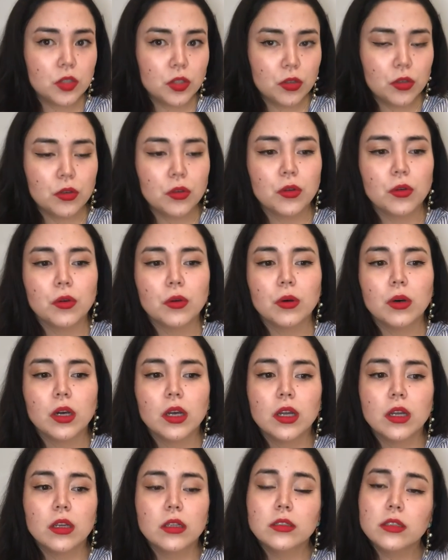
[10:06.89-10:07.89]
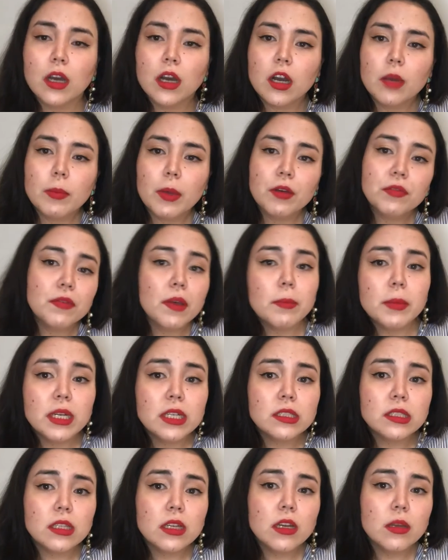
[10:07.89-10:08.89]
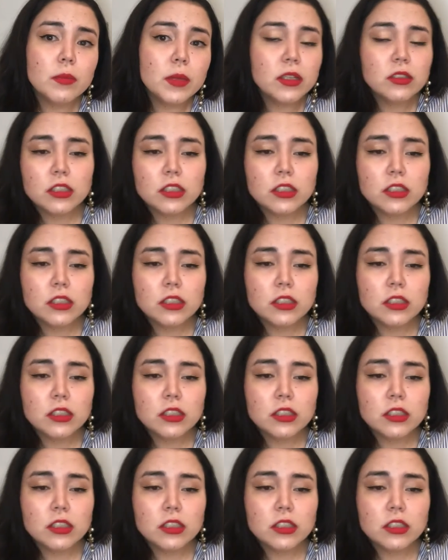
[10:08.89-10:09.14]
to talk about feminism,